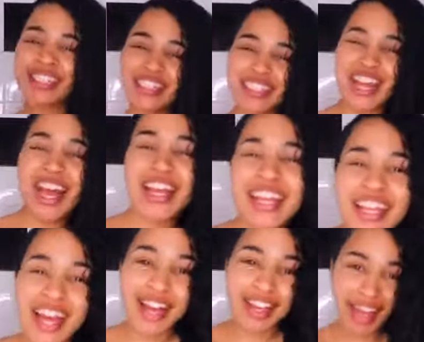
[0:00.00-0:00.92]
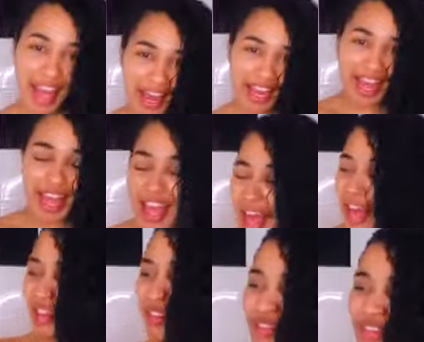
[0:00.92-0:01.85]
that you can detangle with this, so I
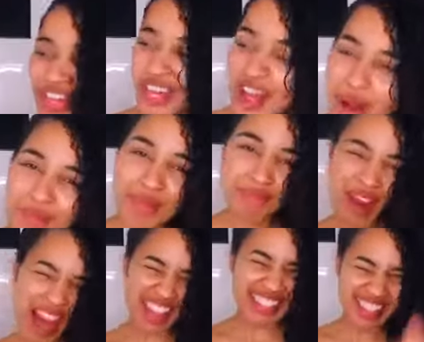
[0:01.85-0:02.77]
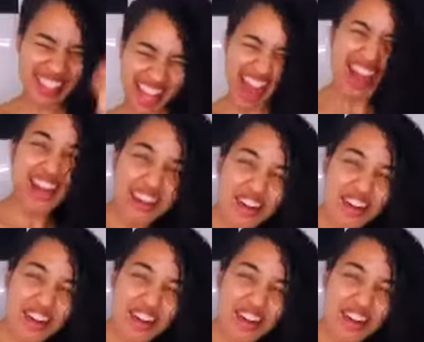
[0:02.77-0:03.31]
tried to give it a go. I don't usually